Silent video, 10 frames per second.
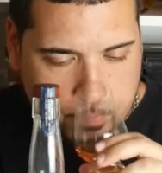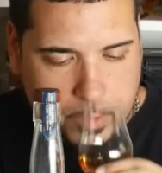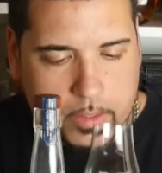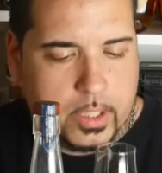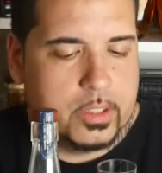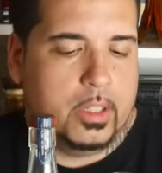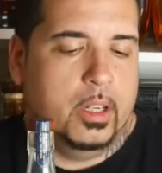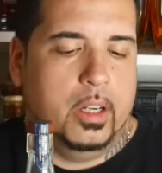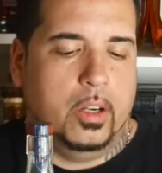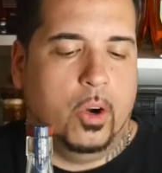Just
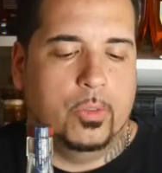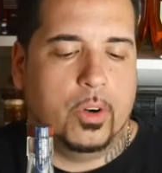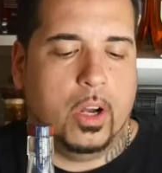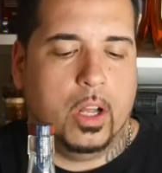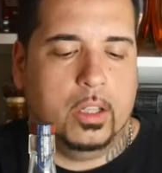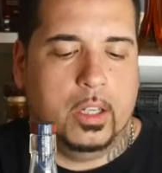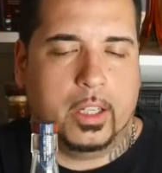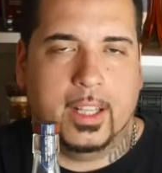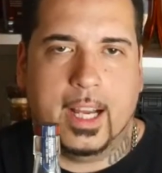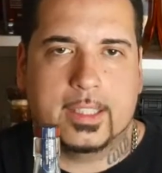overall
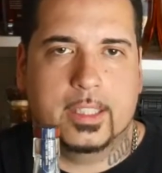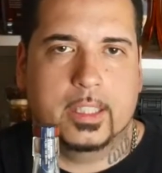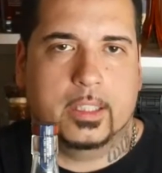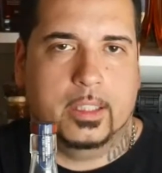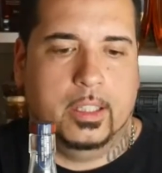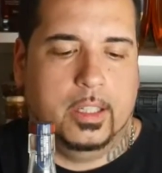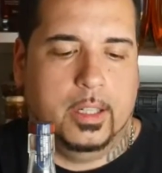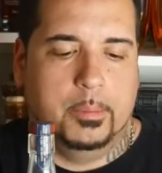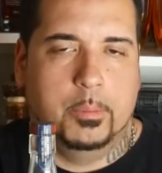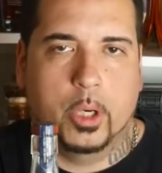classic
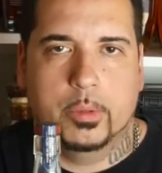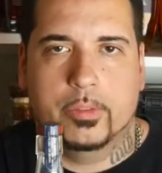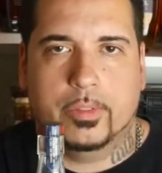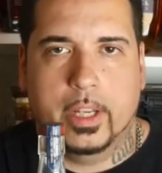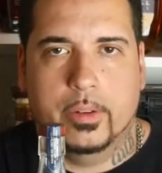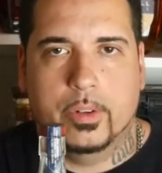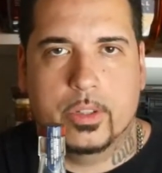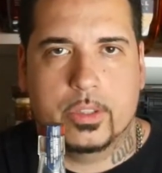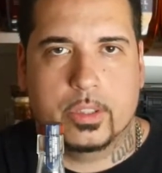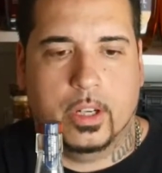bourbon
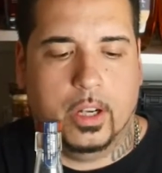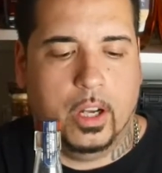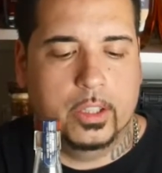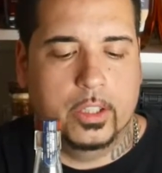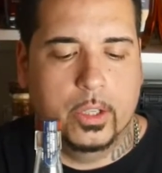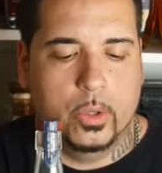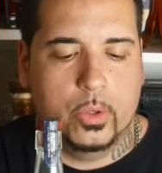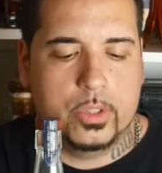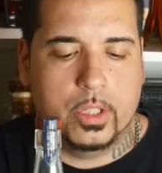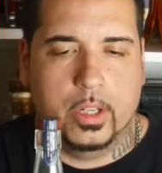flavors on the
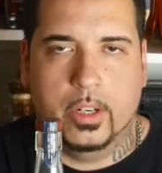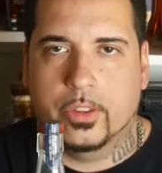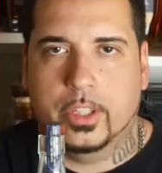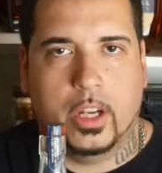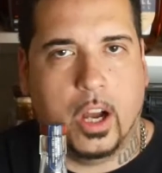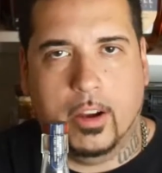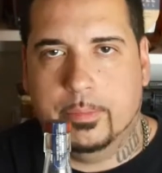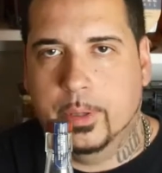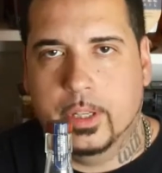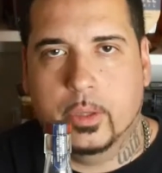nose, nothing
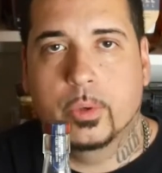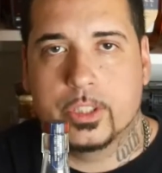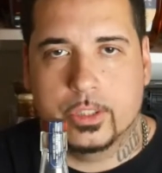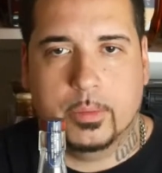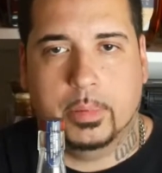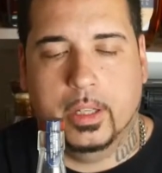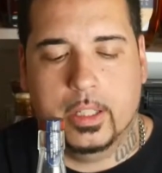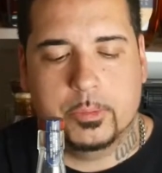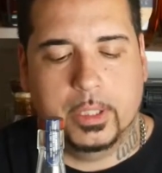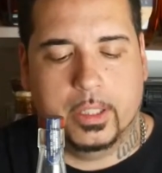off-putting, which is a
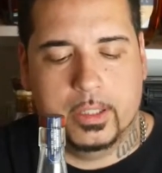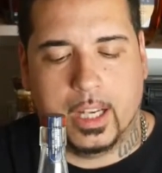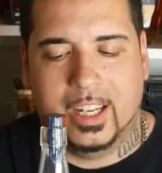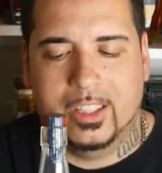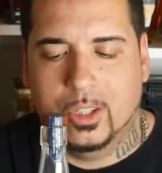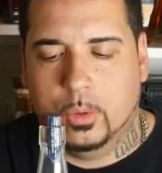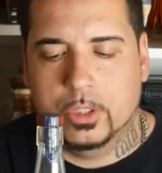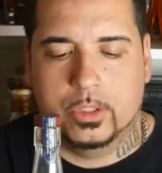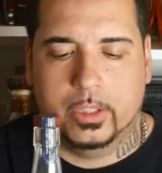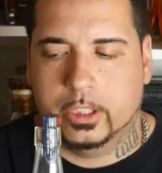plus because I didn't know
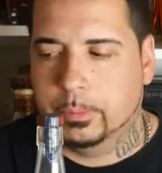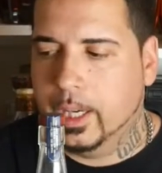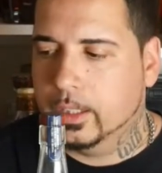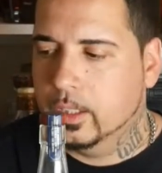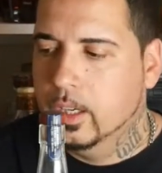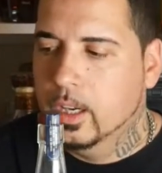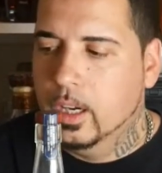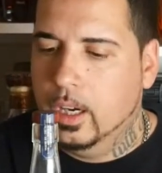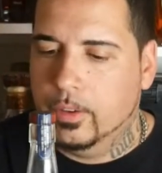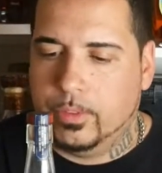what to expect
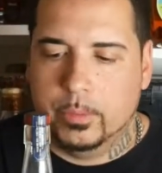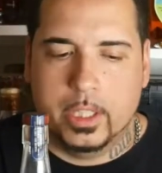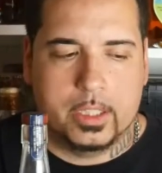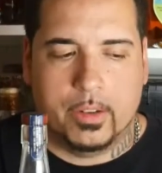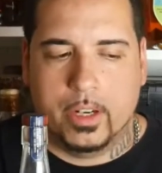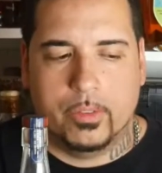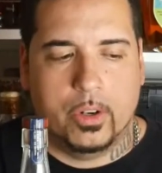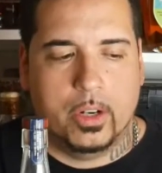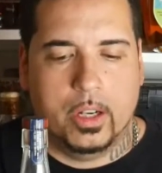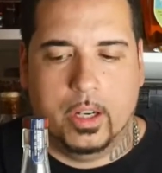from these. I've
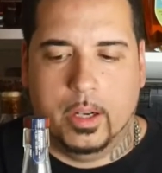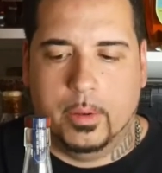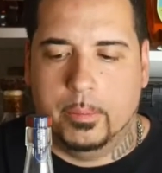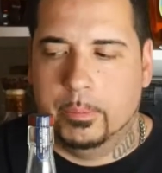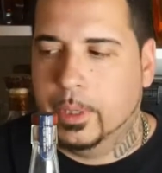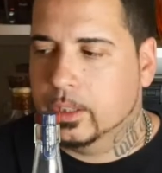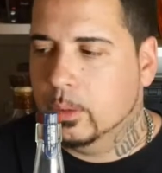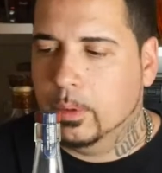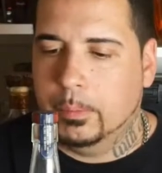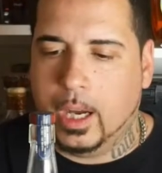never picked
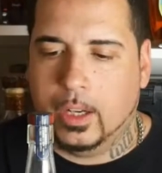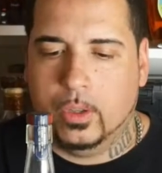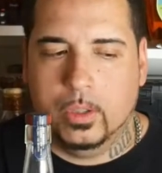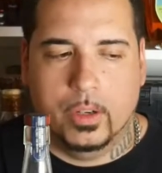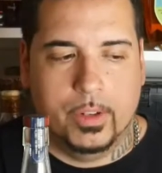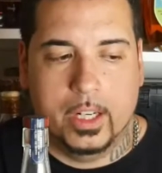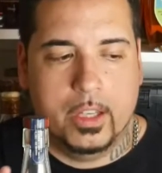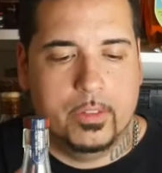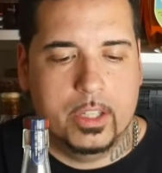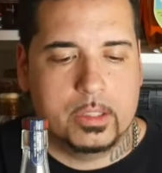up a bottle of any
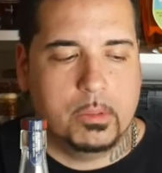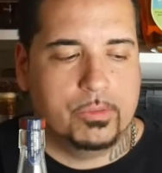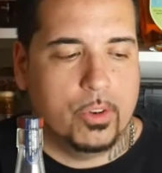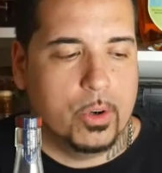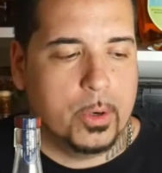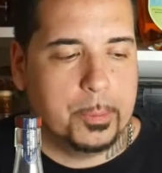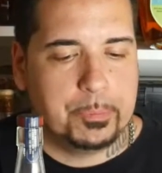of these before.